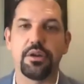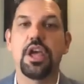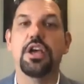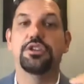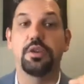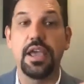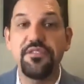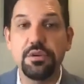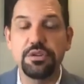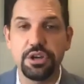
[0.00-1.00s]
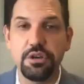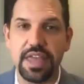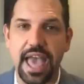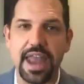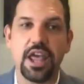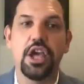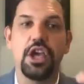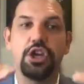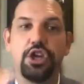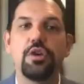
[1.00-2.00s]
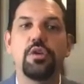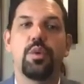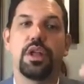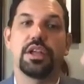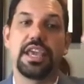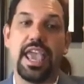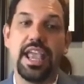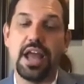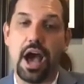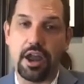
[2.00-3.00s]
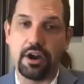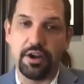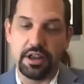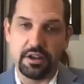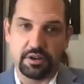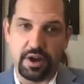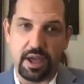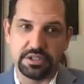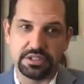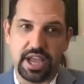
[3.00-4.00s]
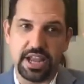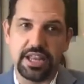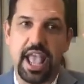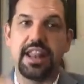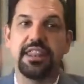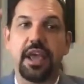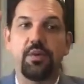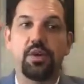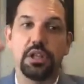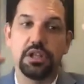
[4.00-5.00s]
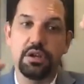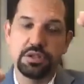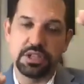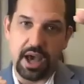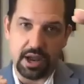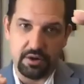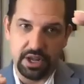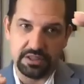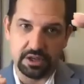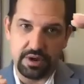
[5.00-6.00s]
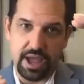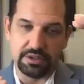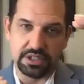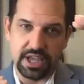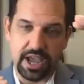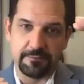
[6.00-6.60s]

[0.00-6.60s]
So if you do that, you will gain honor in the crowd's sight, and they will lose honor in the crowd's sight.